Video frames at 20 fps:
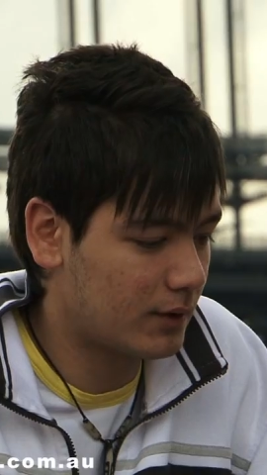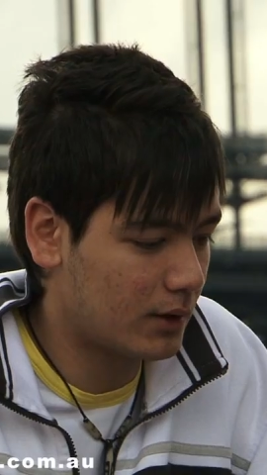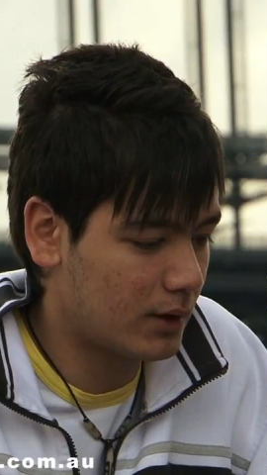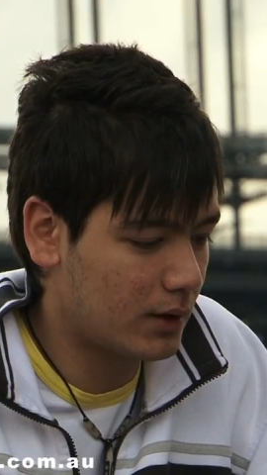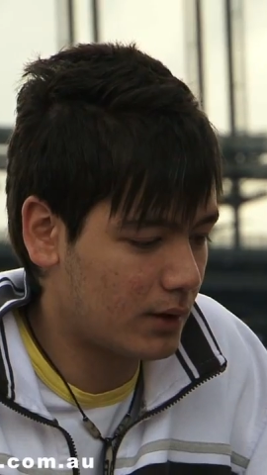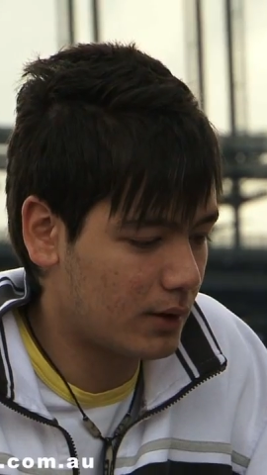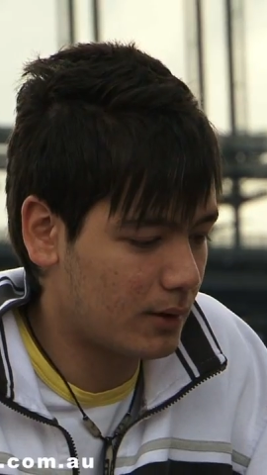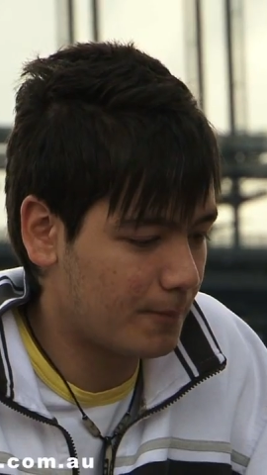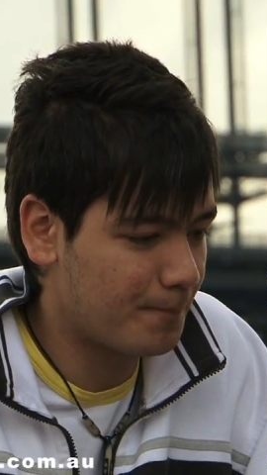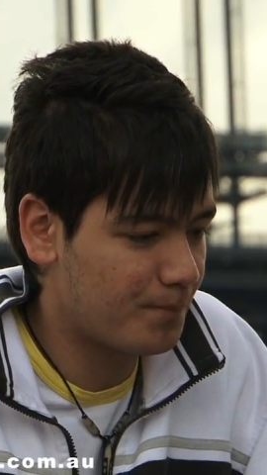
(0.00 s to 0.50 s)

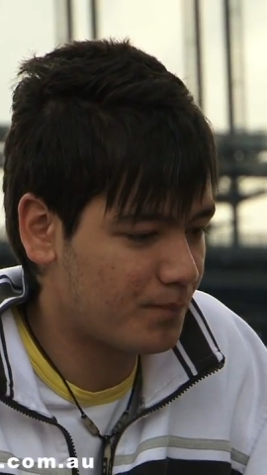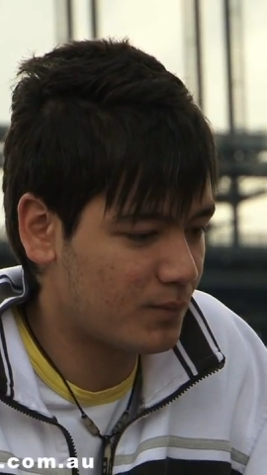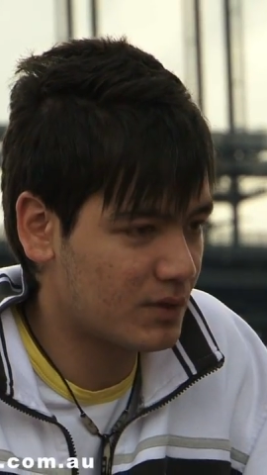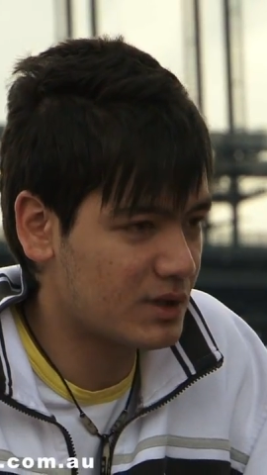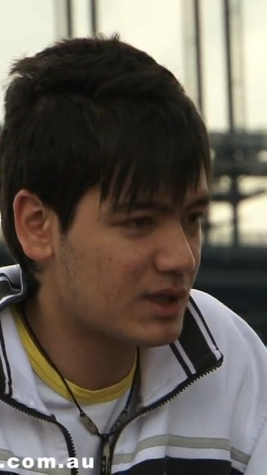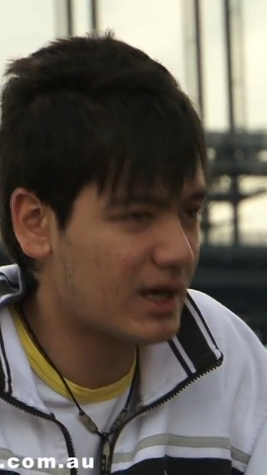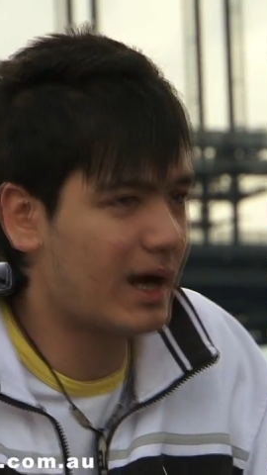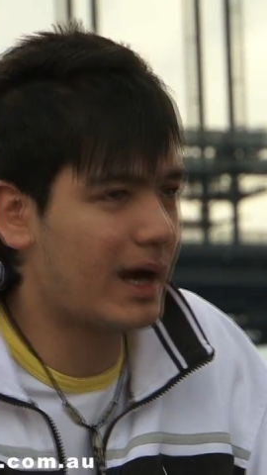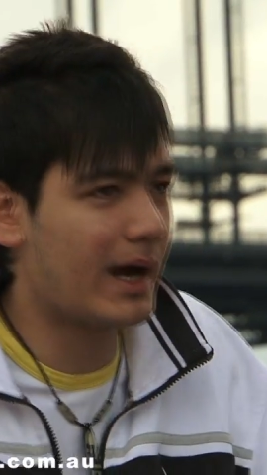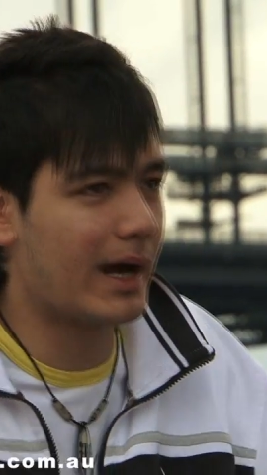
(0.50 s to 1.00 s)
Uh,
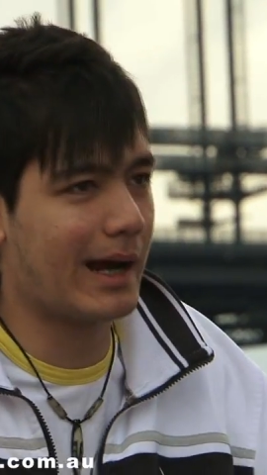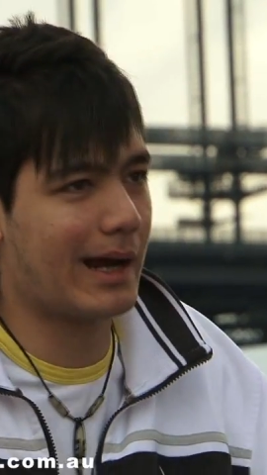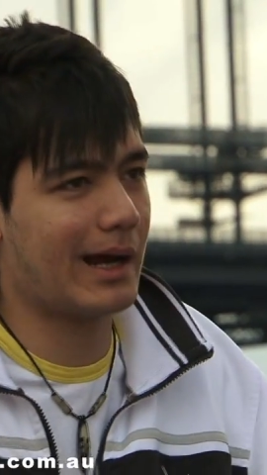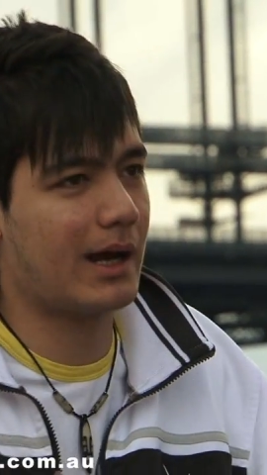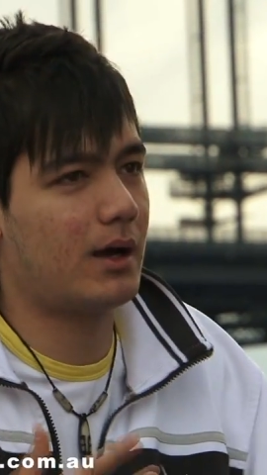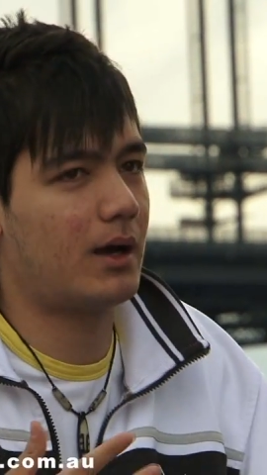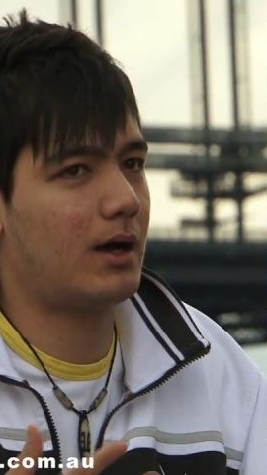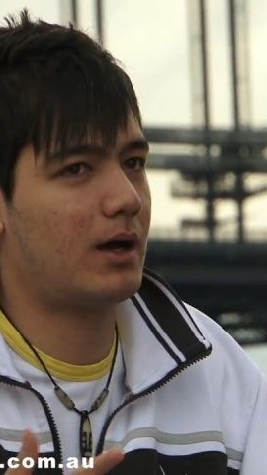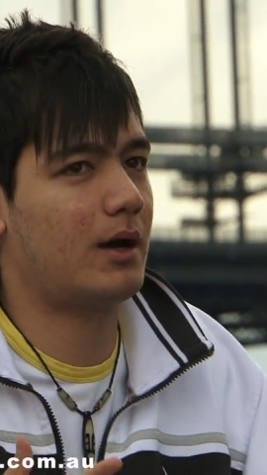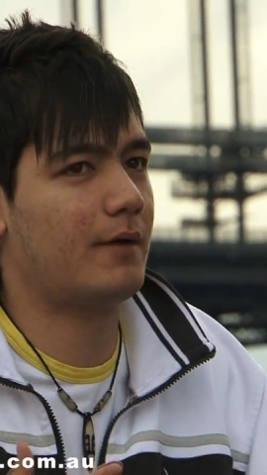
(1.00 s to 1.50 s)
I
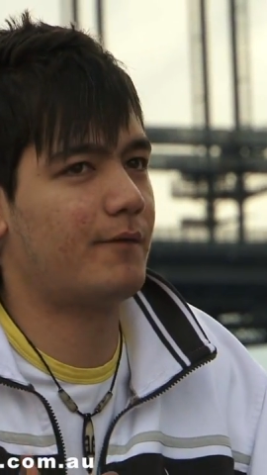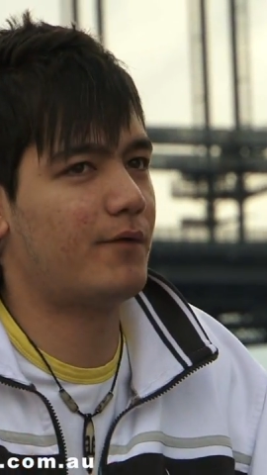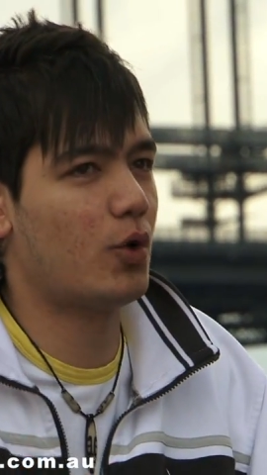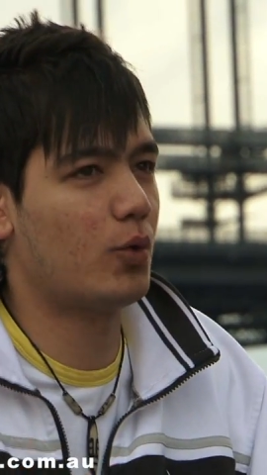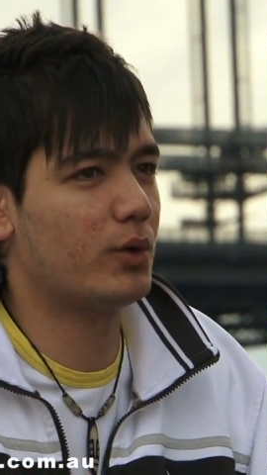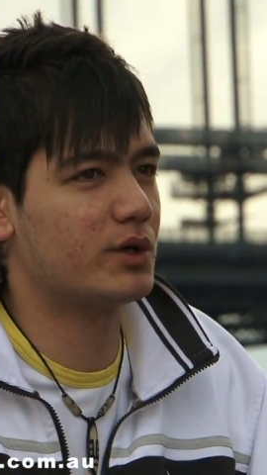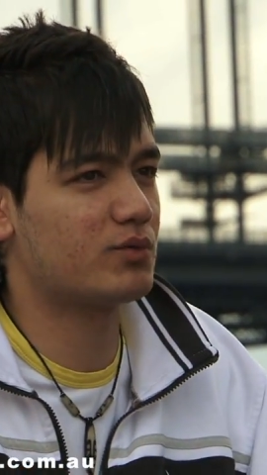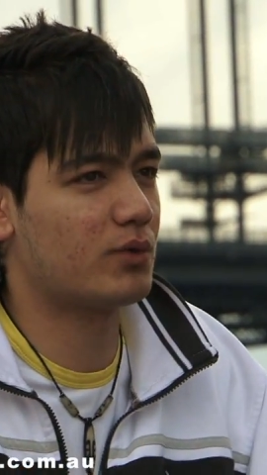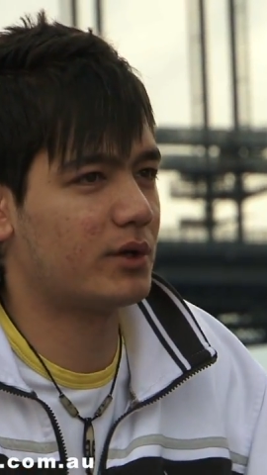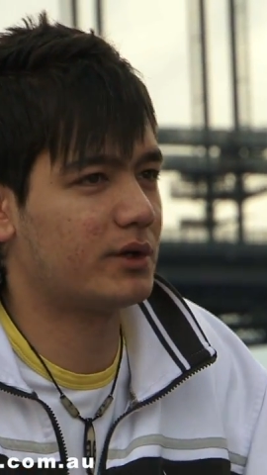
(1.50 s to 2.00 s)
I've
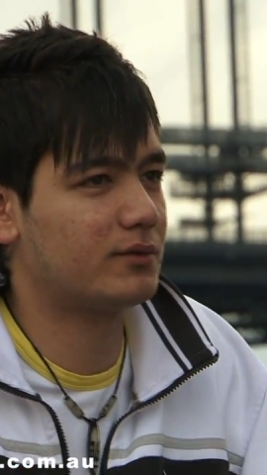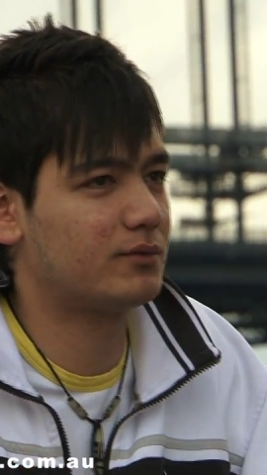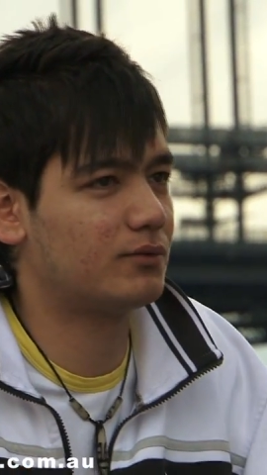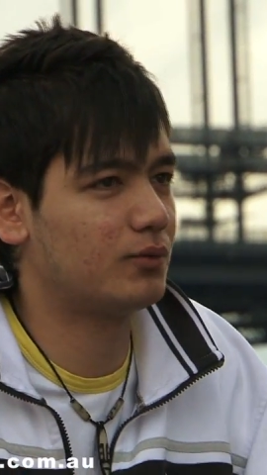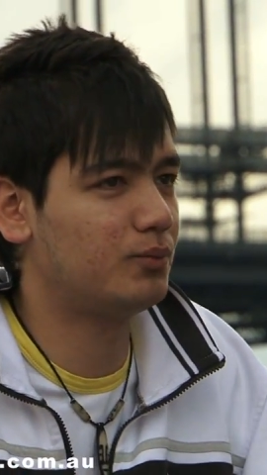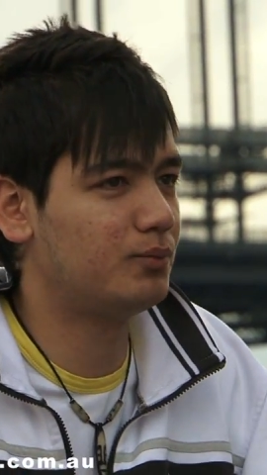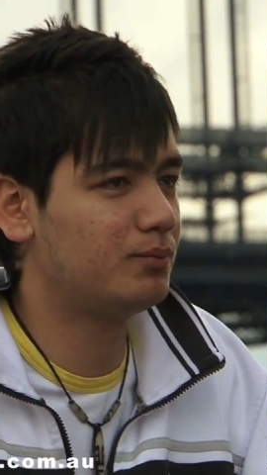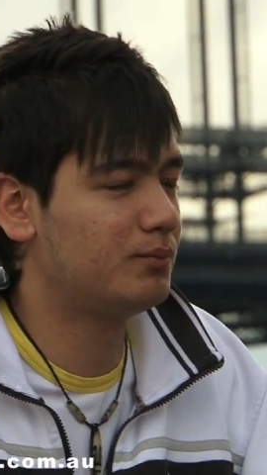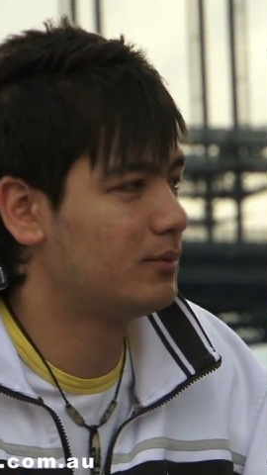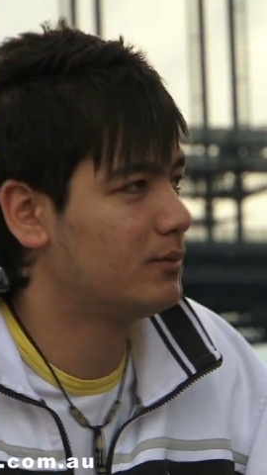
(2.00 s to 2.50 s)
always wanted
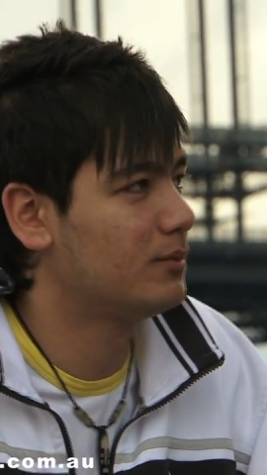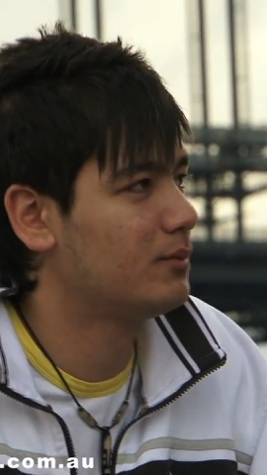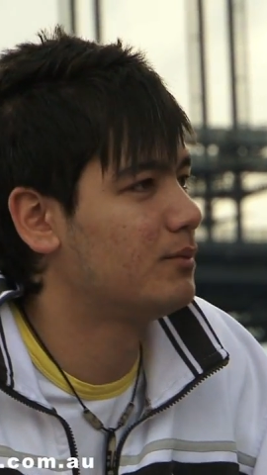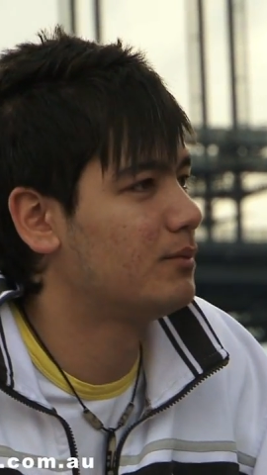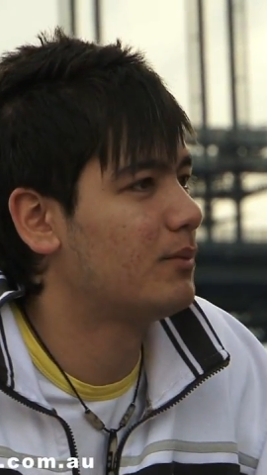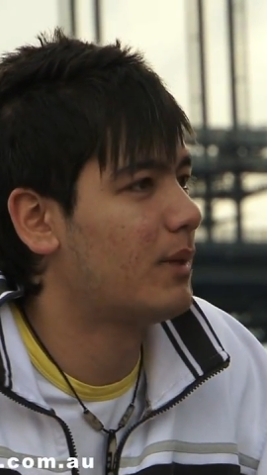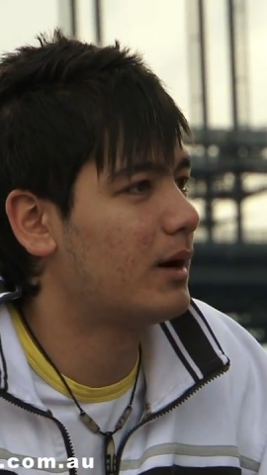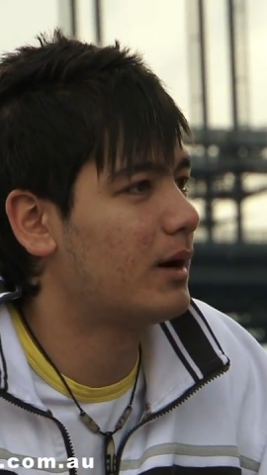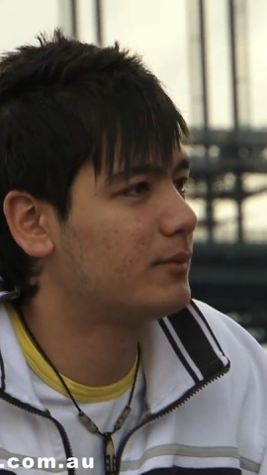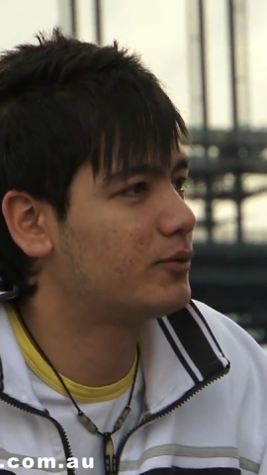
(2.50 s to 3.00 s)
to
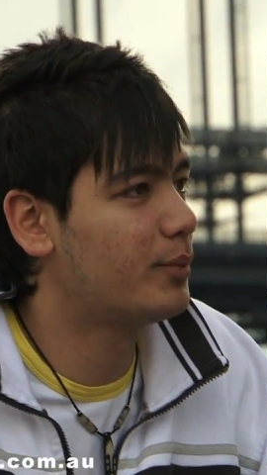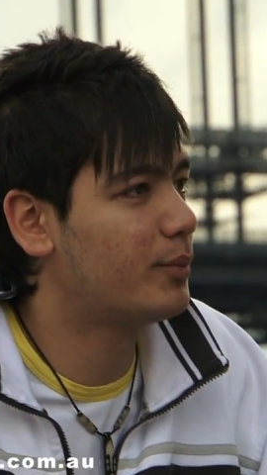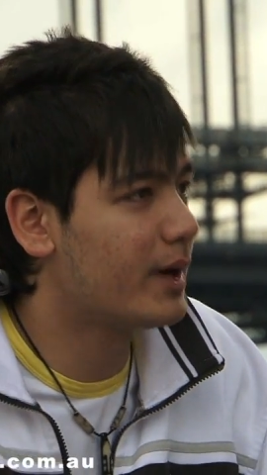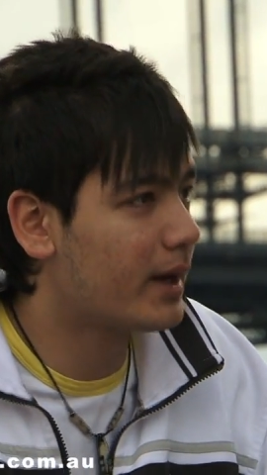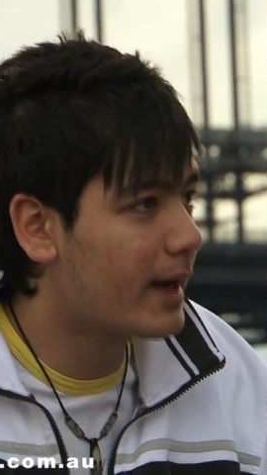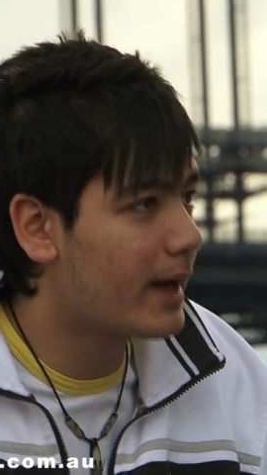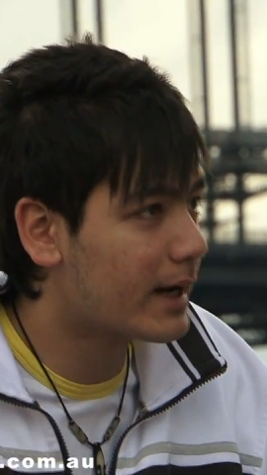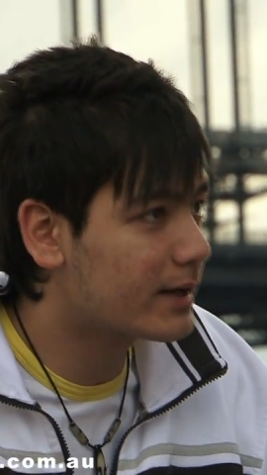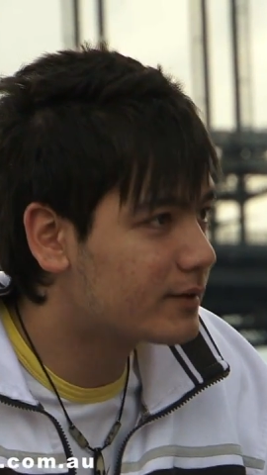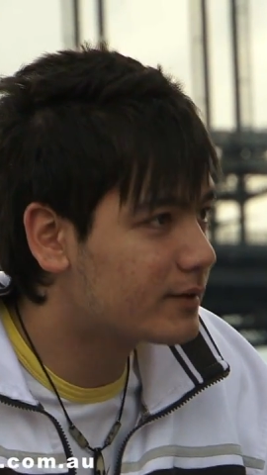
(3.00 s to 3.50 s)
to be
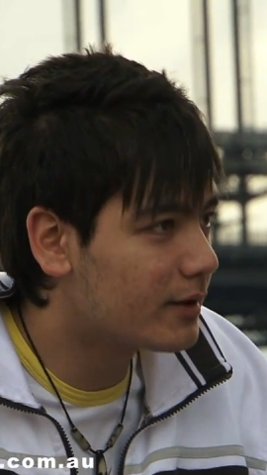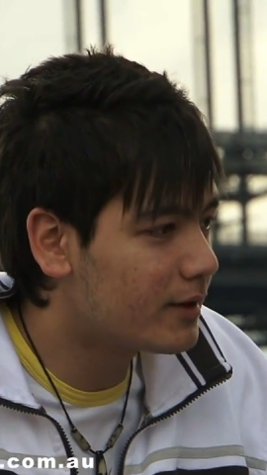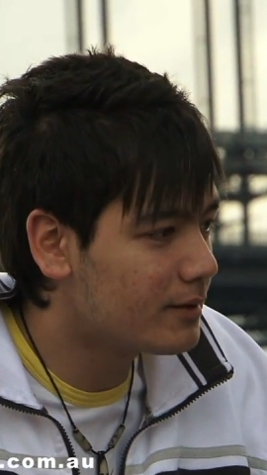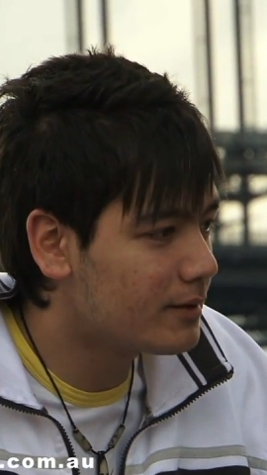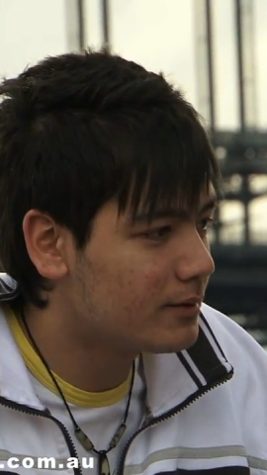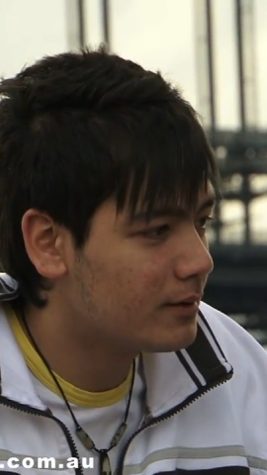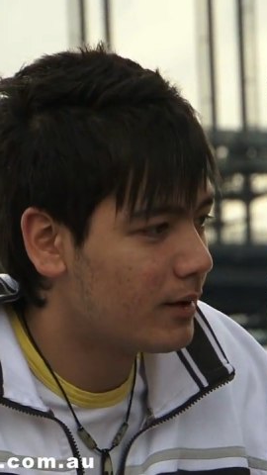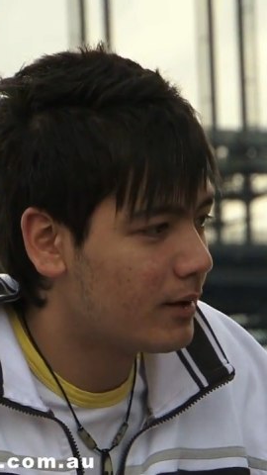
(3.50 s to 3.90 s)
an actor.